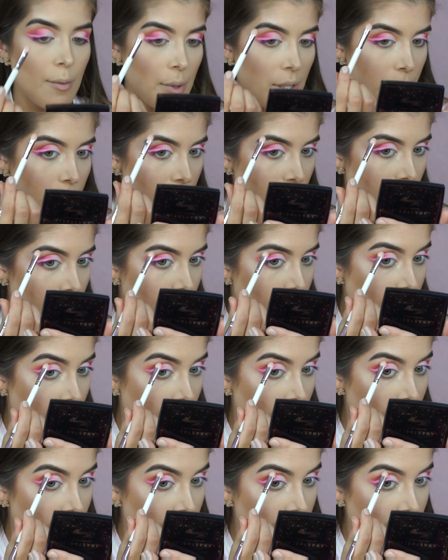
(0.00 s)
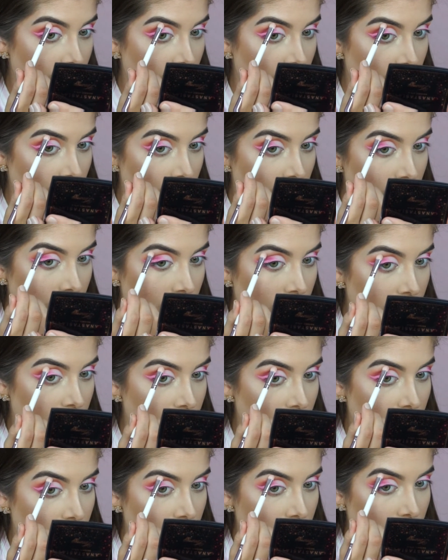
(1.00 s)
I'm going to put it right under here,
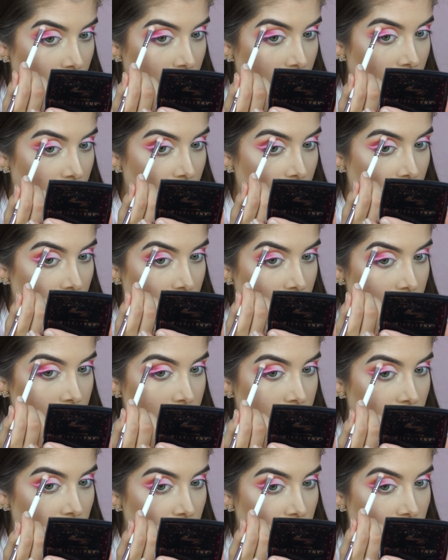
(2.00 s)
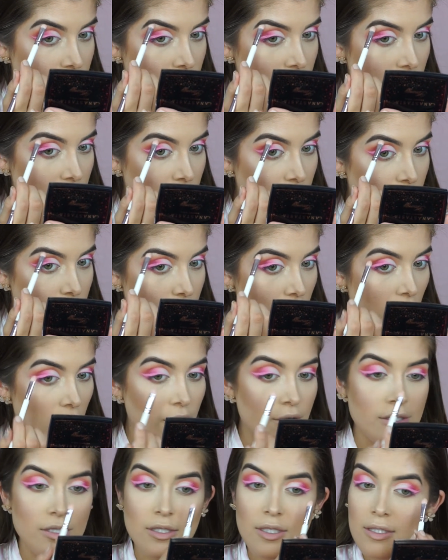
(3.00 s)
just so that the
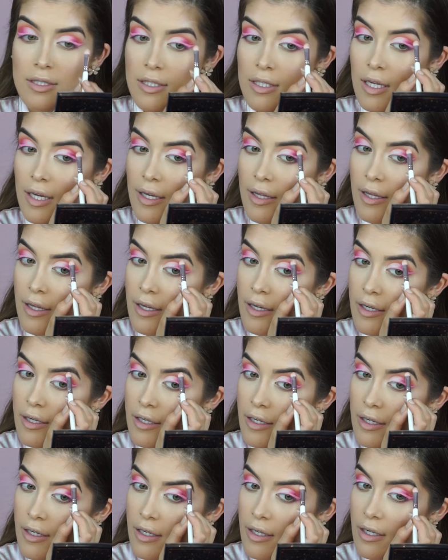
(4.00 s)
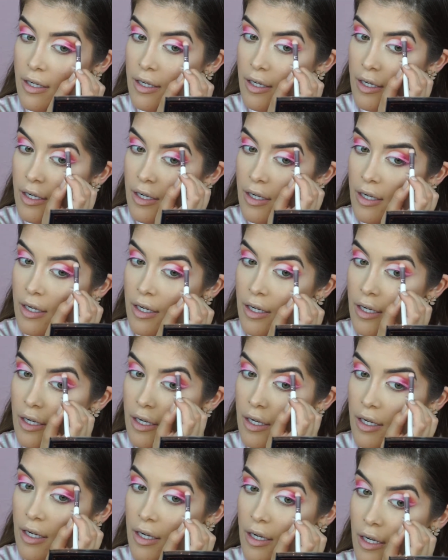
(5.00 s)
brow is nice and highlighted.
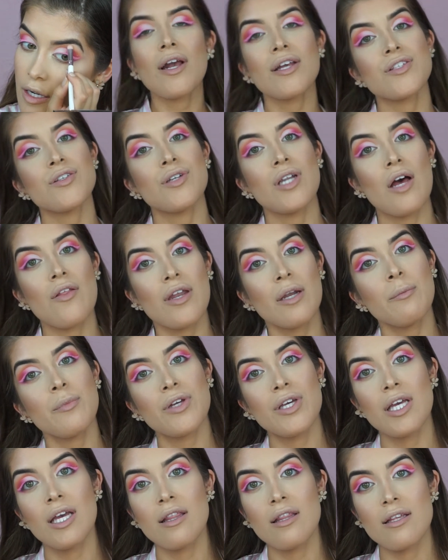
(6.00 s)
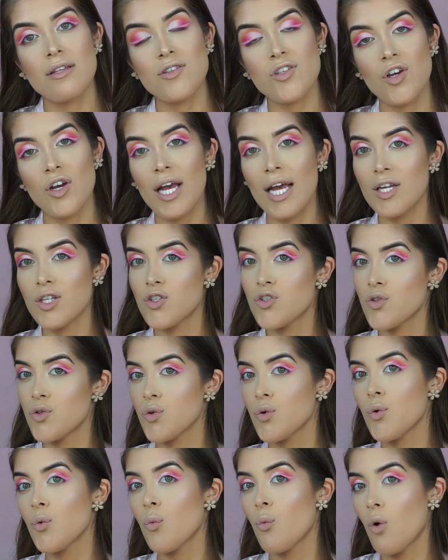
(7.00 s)
Okay, so now that I'm looking at this look, I
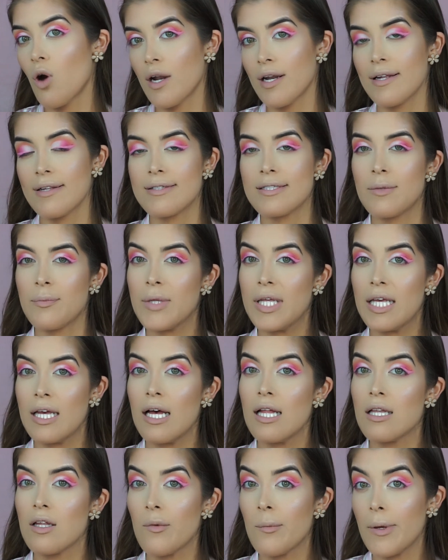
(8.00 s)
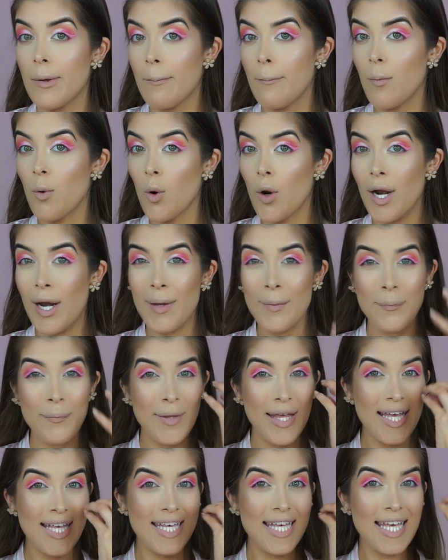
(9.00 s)
do want it to be a little bit more
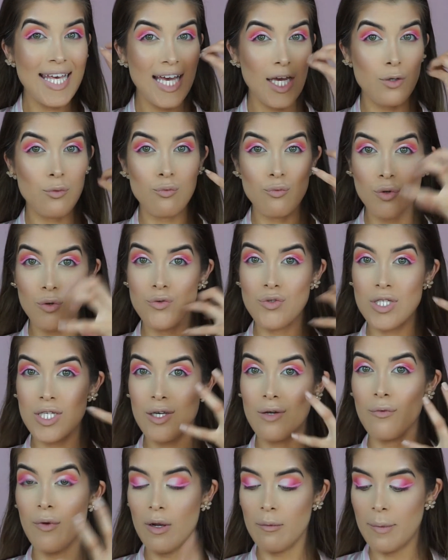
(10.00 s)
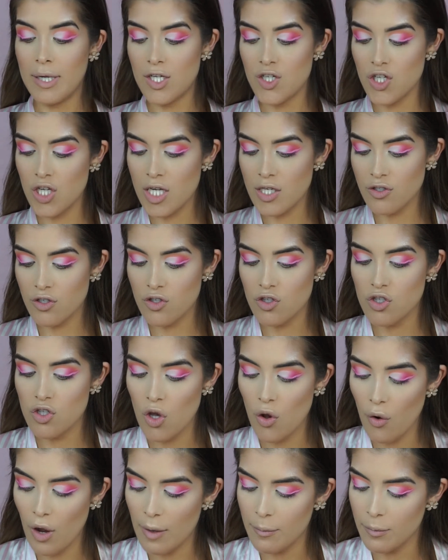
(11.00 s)
pinky and rosy around my cheeks,
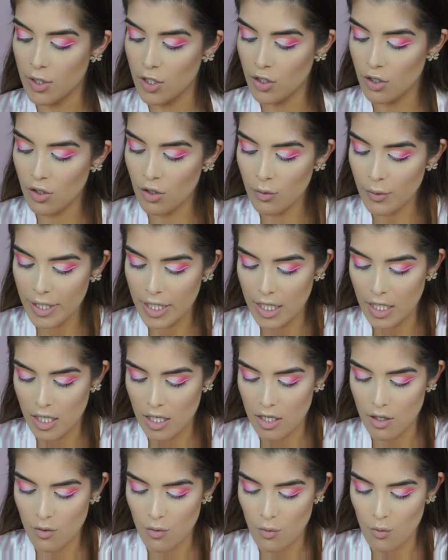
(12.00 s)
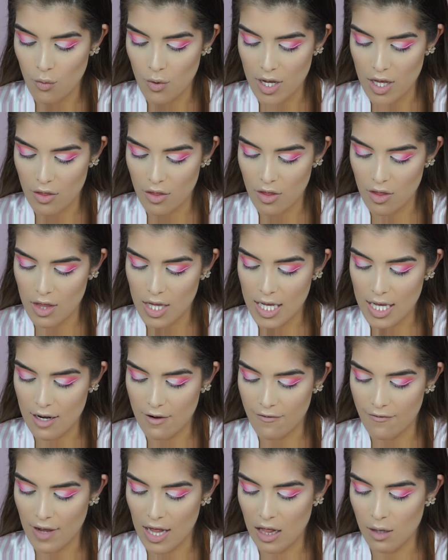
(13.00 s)
so I'm going to go in with the
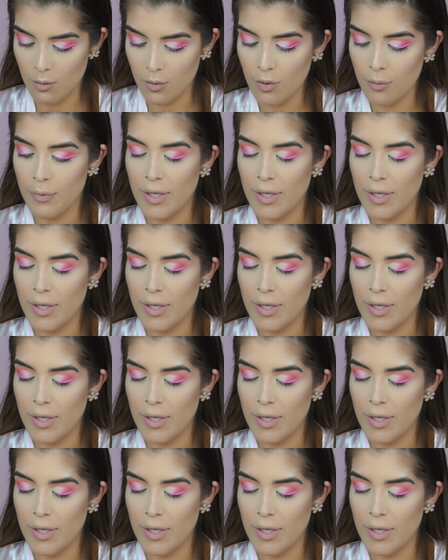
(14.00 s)
Infallible